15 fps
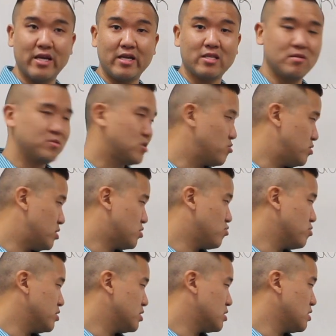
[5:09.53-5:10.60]
9 times 3 is
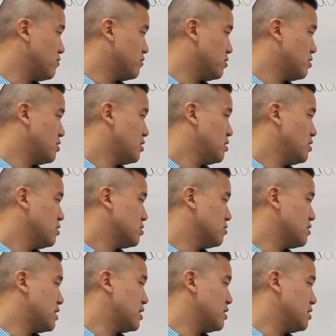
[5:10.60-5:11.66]
27. So
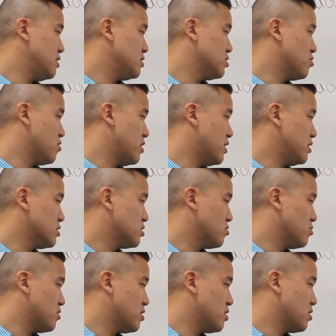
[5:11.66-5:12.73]
that is your
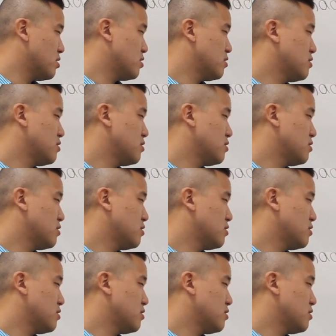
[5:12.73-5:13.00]
answer there.